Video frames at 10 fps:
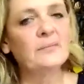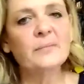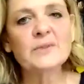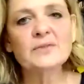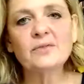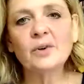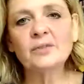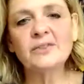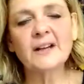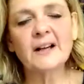was
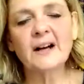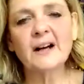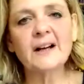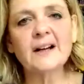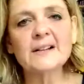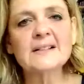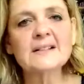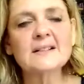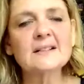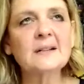involved in a car
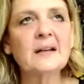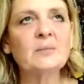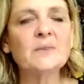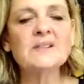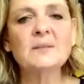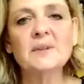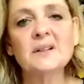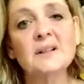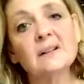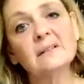accident when
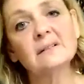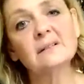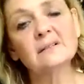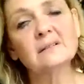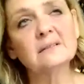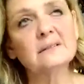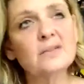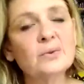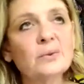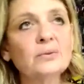somebody
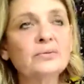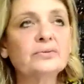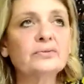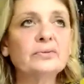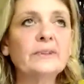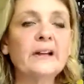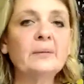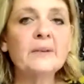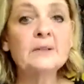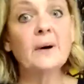drove
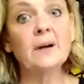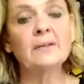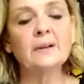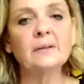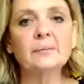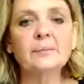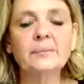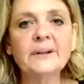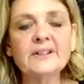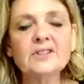as part of a
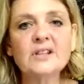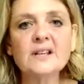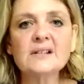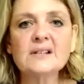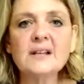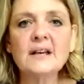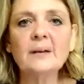police chase